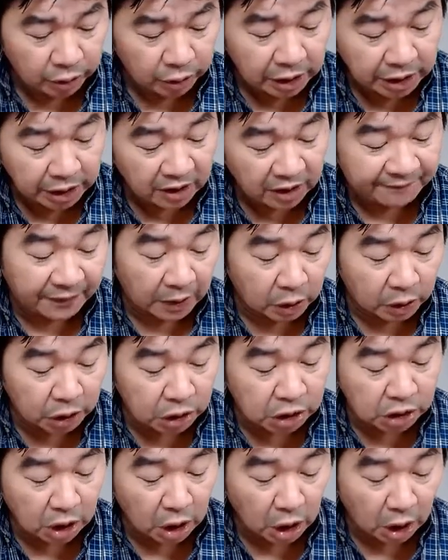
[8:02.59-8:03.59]
going to
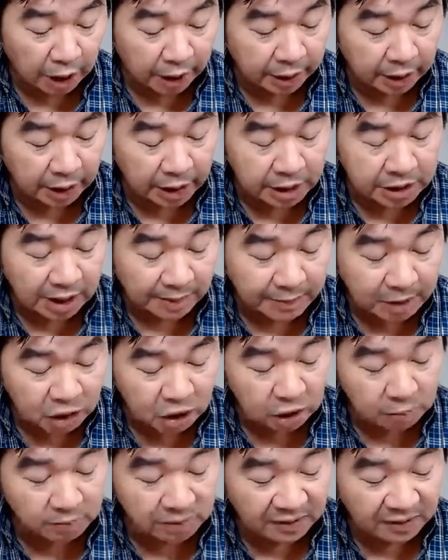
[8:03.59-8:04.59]
focus on, as I
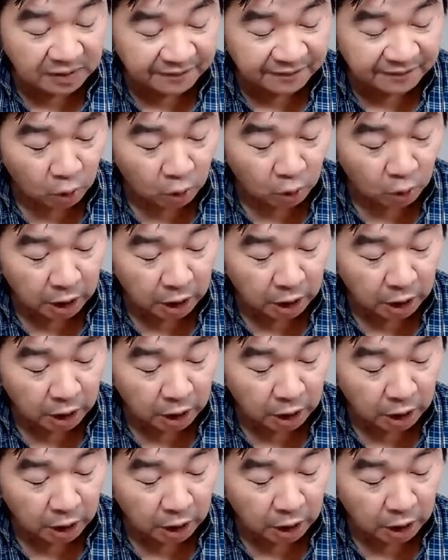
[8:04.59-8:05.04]
mentioned before,